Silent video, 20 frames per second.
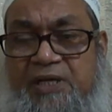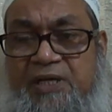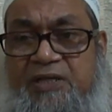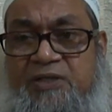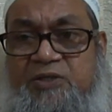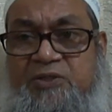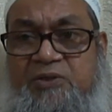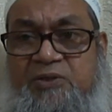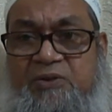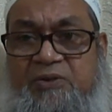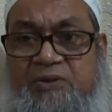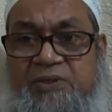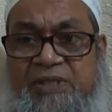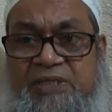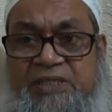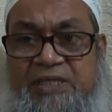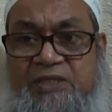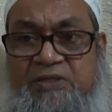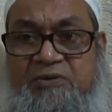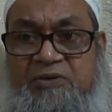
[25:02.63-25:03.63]
so it
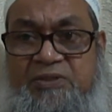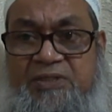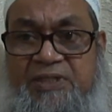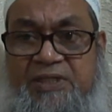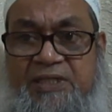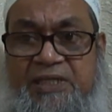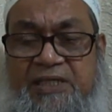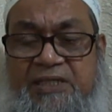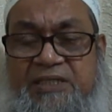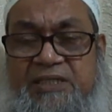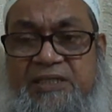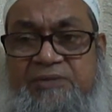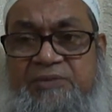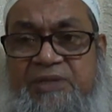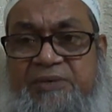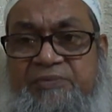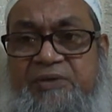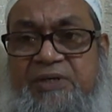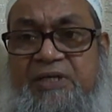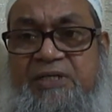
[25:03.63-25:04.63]
has got selective
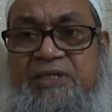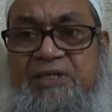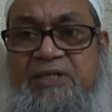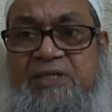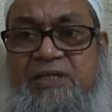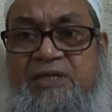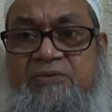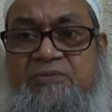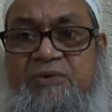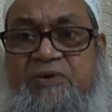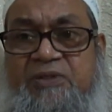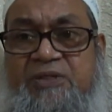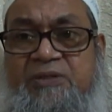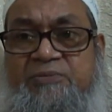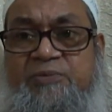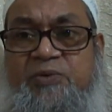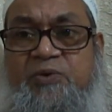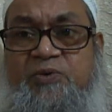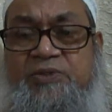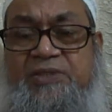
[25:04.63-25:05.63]
affinity for the
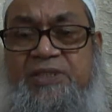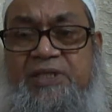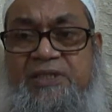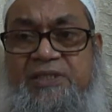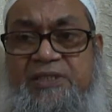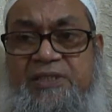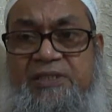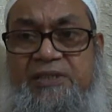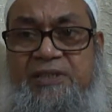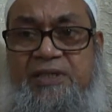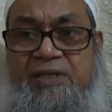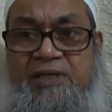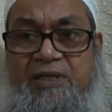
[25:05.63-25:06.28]
bones and teeth.